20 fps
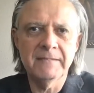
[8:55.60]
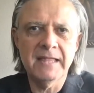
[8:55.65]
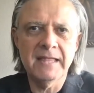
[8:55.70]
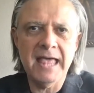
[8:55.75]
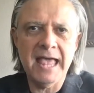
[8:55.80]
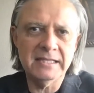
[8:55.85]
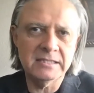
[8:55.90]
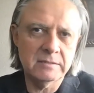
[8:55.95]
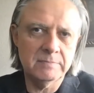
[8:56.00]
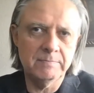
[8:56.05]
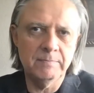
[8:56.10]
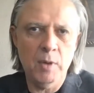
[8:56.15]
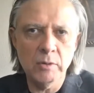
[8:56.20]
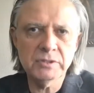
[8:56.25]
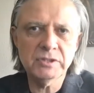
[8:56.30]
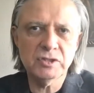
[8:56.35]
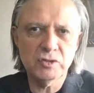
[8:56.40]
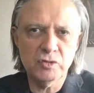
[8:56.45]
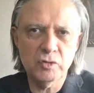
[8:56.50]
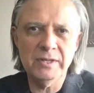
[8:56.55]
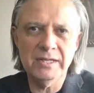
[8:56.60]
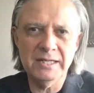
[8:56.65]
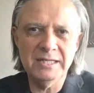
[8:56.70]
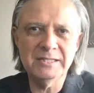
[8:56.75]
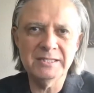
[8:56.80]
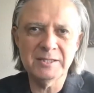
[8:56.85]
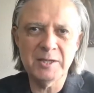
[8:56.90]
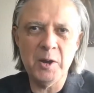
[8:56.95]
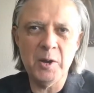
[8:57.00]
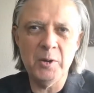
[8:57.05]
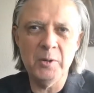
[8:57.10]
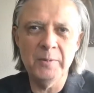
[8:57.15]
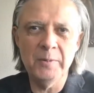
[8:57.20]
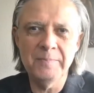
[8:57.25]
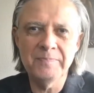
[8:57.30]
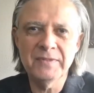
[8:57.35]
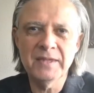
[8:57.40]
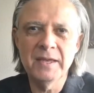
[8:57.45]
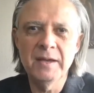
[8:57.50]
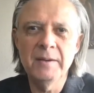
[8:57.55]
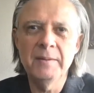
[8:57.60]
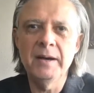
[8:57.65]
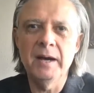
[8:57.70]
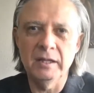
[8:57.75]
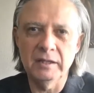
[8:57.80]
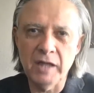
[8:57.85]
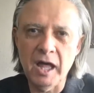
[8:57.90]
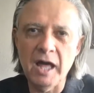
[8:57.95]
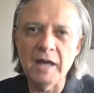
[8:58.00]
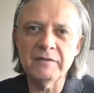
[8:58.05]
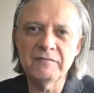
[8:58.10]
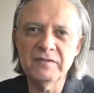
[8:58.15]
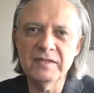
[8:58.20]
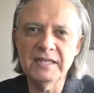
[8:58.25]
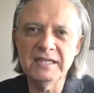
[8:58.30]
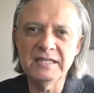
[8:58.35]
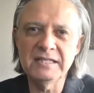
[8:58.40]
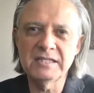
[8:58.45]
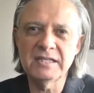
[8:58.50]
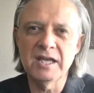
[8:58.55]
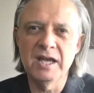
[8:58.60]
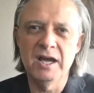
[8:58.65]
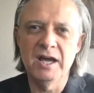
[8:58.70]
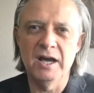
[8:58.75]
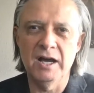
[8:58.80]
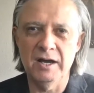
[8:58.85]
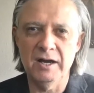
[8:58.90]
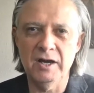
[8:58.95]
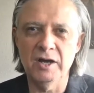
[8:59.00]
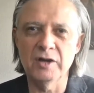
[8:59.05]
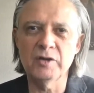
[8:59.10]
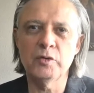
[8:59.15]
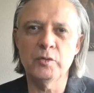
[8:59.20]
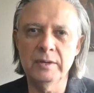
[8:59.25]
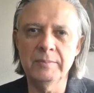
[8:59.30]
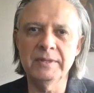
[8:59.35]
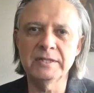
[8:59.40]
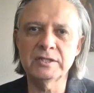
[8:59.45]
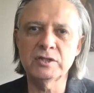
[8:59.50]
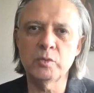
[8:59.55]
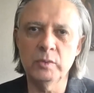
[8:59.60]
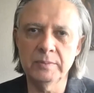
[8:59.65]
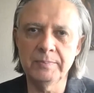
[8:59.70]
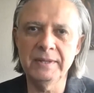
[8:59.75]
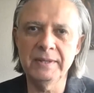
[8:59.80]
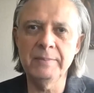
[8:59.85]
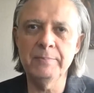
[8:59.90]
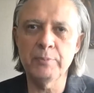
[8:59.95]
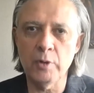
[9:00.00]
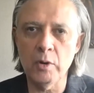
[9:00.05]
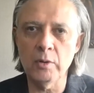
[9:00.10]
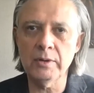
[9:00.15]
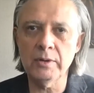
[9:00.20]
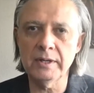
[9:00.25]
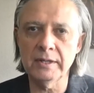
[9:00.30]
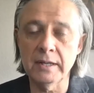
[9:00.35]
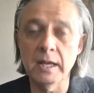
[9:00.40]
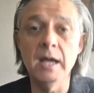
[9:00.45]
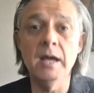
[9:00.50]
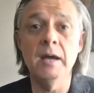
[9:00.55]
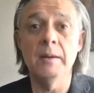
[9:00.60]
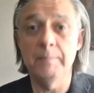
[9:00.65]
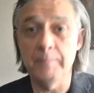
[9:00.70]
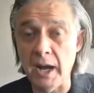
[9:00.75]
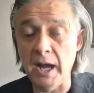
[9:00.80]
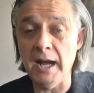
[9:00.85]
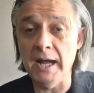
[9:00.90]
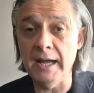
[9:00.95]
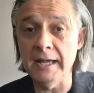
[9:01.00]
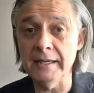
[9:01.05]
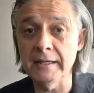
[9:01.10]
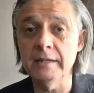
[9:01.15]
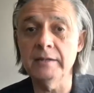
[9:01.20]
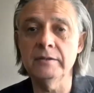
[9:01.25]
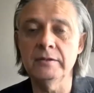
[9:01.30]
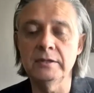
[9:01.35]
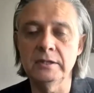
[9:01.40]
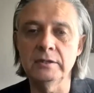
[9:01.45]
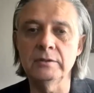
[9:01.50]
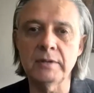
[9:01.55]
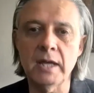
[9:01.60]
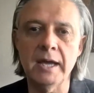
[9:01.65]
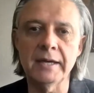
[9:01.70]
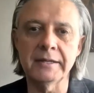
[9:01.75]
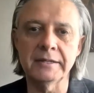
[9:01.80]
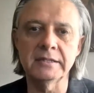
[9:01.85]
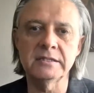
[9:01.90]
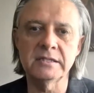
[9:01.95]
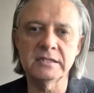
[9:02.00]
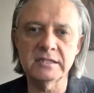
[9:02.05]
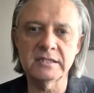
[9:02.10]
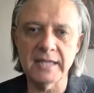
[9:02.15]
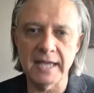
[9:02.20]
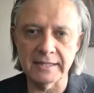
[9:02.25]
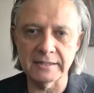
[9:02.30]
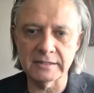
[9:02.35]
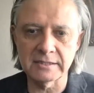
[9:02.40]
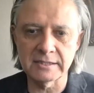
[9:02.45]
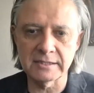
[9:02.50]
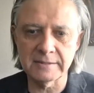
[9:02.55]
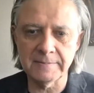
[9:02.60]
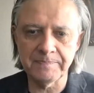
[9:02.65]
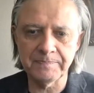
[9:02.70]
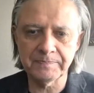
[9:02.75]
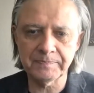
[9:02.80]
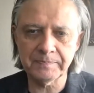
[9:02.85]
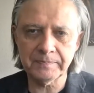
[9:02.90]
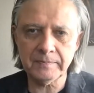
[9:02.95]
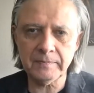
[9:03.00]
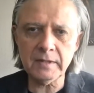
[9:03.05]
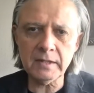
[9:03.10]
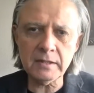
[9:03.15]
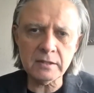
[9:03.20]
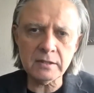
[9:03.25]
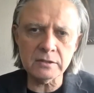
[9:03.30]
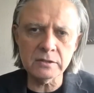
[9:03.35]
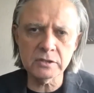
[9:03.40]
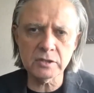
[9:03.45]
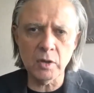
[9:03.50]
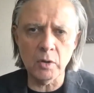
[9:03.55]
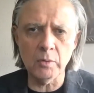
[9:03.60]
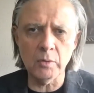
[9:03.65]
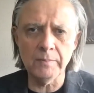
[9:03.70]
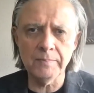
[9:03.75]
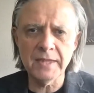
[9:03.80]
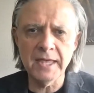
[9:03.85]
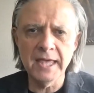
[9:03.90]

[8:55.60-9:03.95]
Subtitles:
as most treaties go, a lot of these agreements would be broken by the United States. So